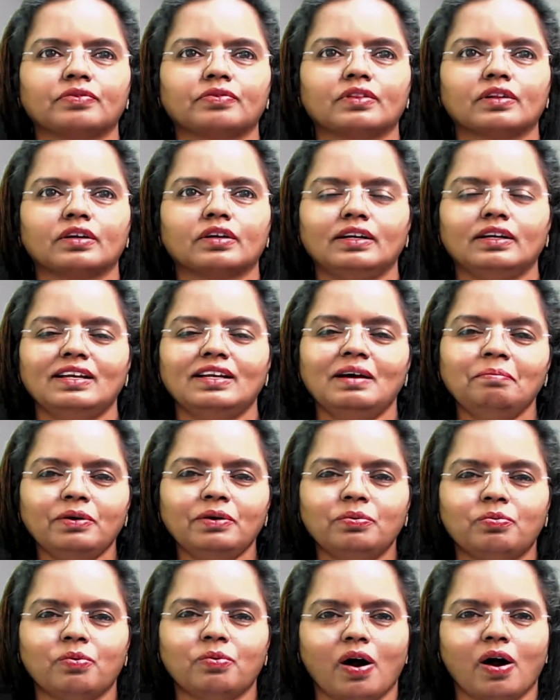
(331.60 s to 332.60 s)
Number
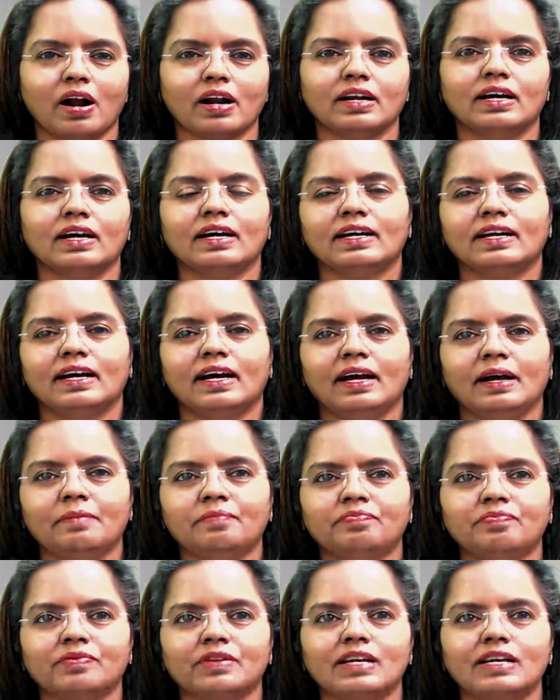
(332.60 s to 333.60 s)
one,
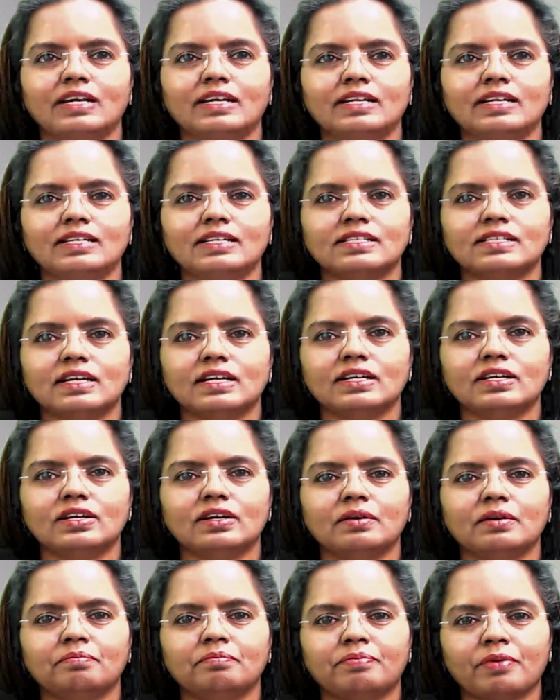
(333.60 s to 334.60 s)
it is
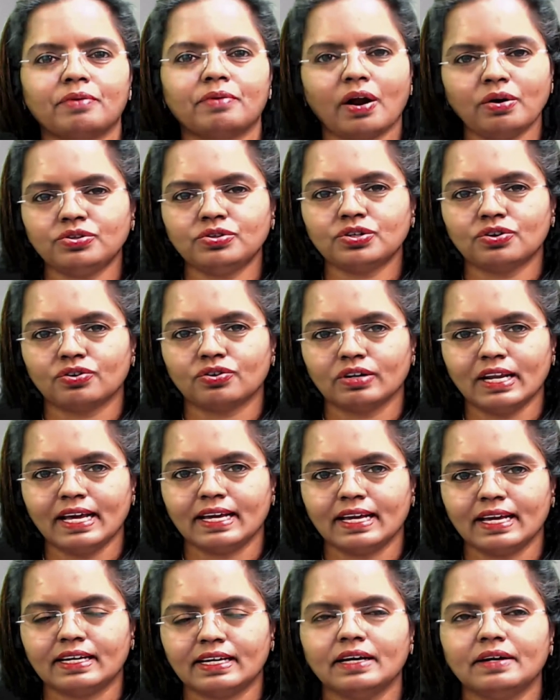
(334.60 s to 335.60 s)
browser
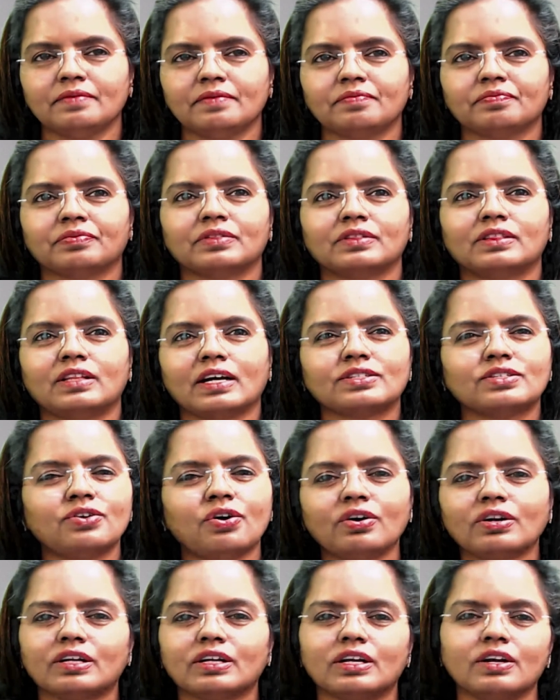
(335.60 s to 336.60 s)
link does
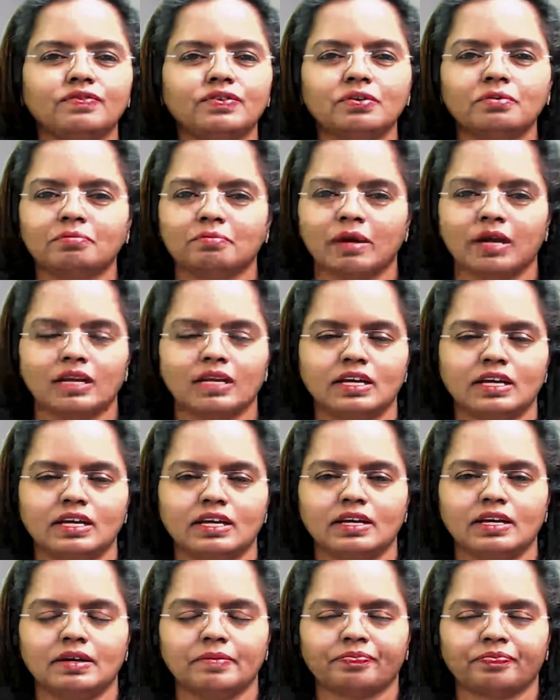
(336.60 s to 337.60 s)
not give you many
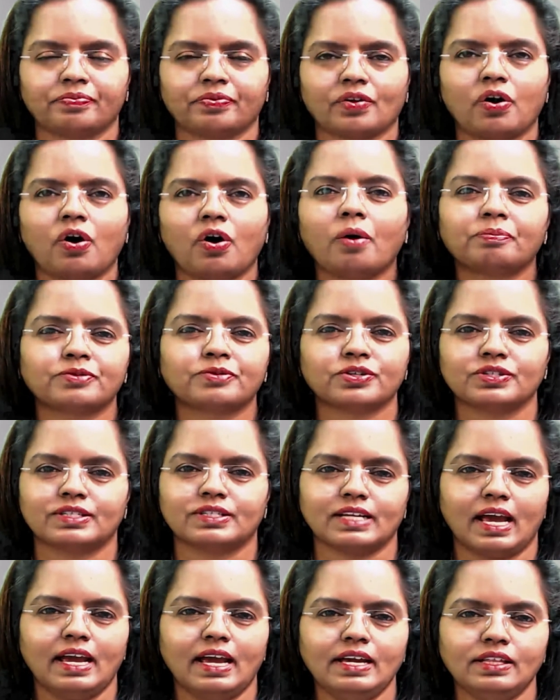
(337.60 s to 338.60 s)
options
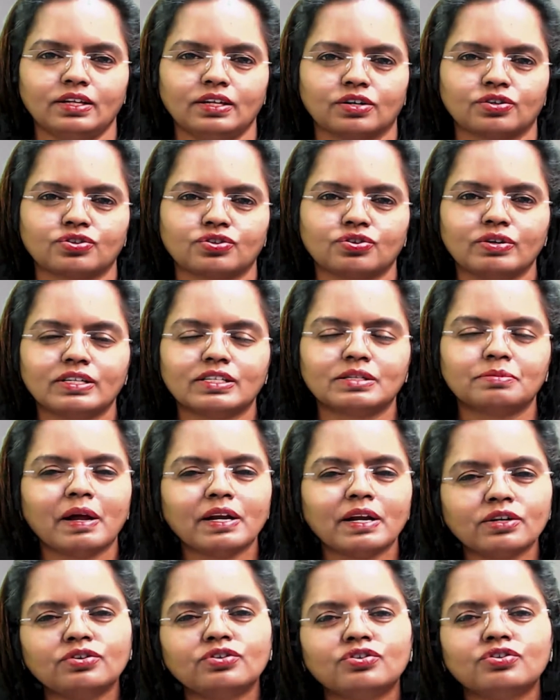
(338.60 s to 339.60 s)
either. So it's
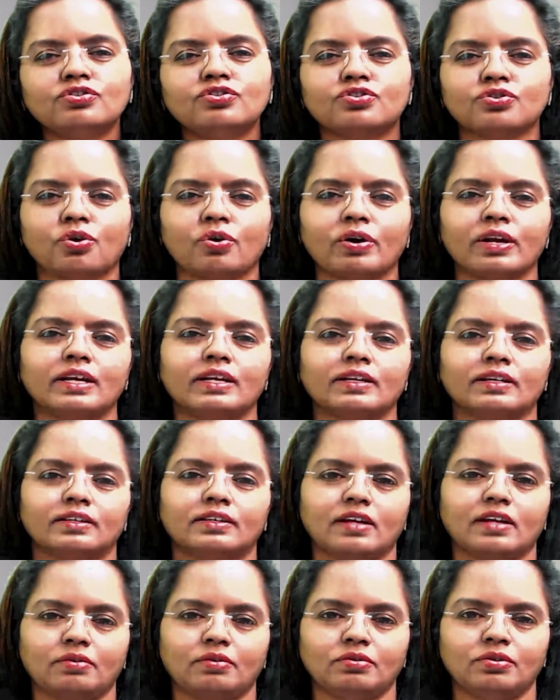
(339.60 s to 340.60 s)
better to
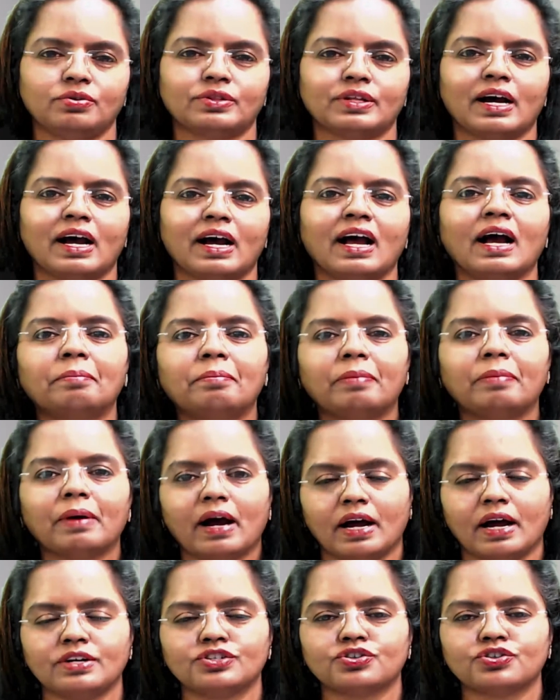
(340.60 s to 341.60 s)
download the app
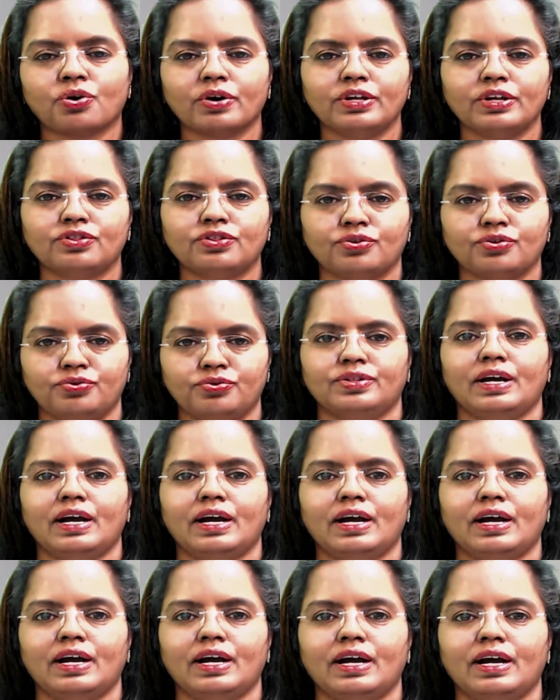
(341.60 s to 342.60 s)
and join through the
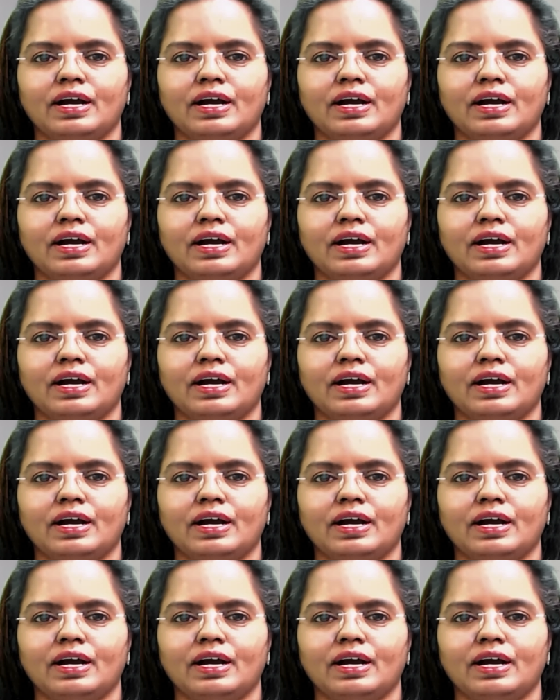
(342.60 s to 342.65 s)
app.